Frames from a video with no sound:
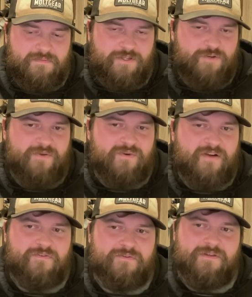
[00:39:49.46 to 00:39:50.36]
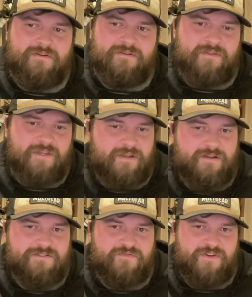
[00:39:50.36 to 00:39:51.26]
rougher than
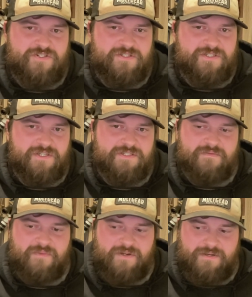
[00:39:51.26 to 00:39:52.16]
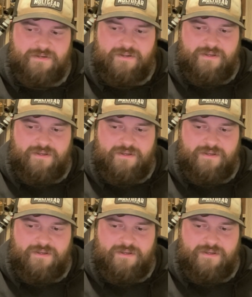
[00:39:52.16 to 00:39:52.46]
conservation season, but